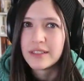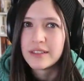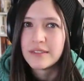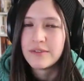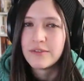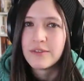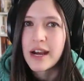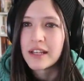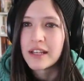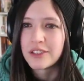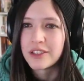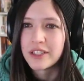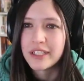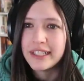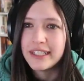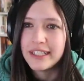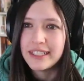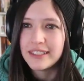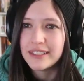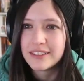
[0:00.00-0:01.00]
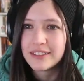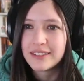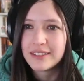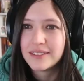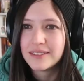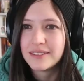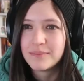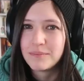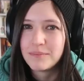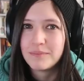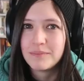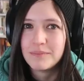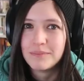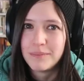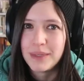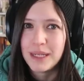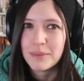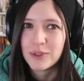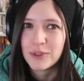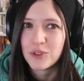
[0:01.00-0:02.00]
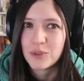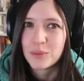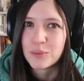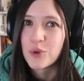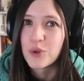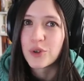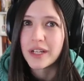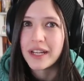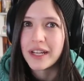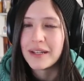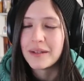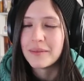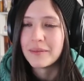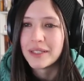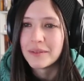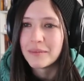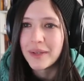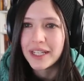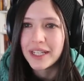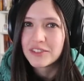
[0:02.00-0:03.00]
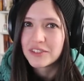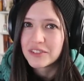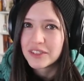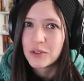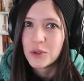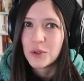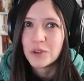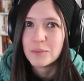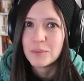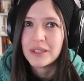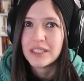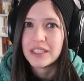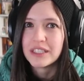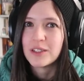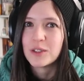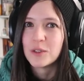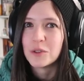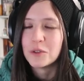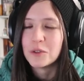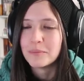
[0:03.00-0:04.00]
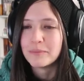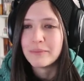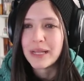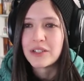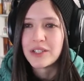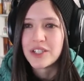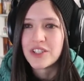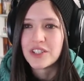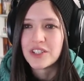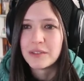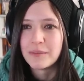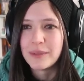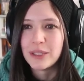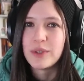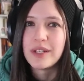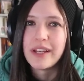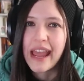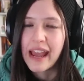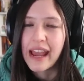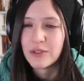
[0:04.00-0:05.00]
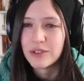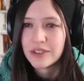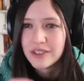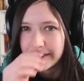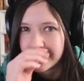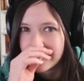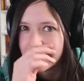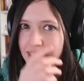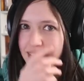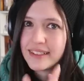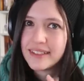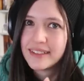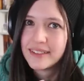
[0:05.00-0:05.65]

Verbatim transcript: his father, he needs people to support him and make those political marriages between houses